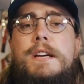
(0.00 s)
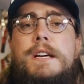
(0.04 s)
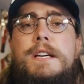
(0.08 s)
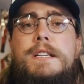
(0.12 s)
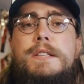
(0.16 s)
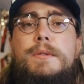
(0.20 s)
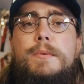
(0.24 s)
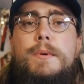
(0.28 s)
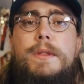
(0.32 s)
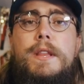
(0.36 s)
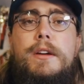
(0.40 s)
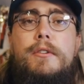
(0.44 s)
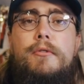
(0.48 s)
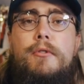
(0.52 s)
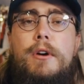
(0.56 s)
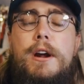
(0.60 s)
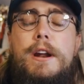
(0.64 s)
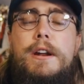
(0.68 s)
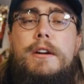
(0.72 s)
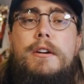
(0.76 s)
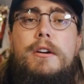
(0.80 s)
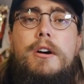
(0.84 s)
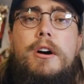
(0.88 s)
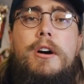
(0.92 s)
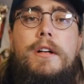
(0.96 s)
So when they
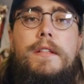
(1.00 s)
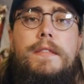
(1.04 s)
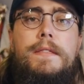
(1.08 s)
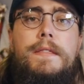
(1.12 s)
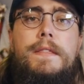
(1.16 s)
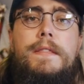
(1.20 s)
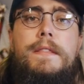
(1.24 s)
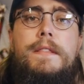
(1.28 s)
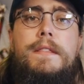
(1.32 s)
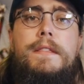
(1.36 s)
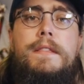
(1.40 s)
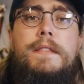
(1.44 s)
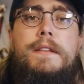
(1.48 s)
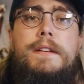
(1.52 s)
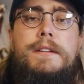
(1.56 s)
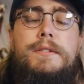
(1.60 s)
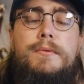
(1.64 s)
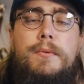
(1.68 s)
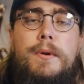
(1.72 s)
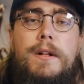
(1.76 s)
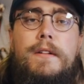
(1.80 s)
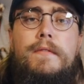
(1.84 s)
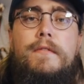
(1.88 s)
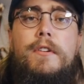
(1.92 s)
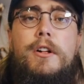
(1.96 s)
run on the
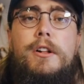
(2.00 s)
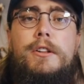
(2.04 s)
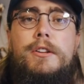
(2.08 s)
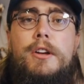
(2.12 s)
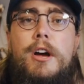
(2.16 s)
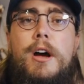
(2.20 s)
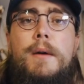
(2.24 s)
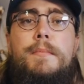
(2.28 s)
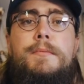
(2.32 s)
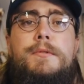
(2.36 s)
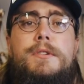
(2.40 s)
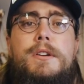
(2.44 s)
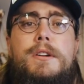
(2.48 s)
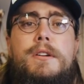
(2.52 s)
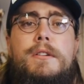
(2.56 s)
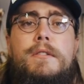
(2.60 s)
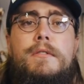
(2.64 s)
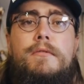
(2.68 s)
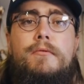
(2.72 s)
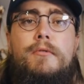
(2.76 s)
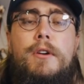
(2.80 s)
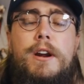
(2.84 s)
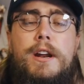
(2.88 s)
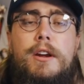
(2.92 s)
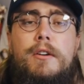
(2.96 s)
12 volt option,
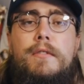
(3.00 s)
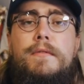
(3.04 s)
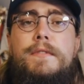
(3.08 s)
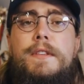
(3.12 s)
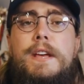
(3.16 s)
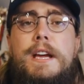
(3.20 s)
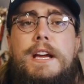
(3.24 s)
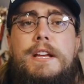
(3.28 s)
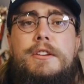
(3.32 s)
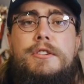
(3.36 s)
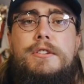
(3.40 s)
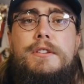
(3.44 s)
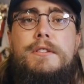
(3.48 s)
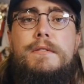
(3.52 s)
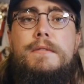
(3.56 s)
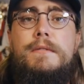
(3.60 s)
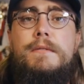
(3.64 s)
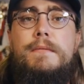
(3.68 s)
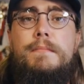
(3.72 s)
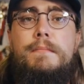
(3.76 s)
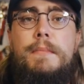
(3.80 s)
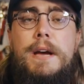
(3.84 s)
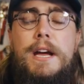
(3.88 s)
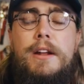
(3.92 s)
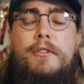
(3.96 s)
running off the engine
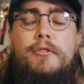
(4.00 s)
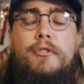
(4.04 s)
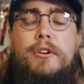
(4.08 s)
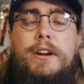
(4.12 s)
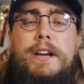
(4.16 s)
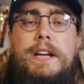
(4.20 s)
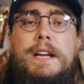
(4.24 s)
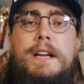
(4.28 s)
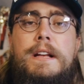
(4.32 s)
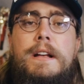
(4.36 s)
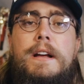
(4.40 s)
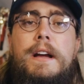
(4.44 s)
battery,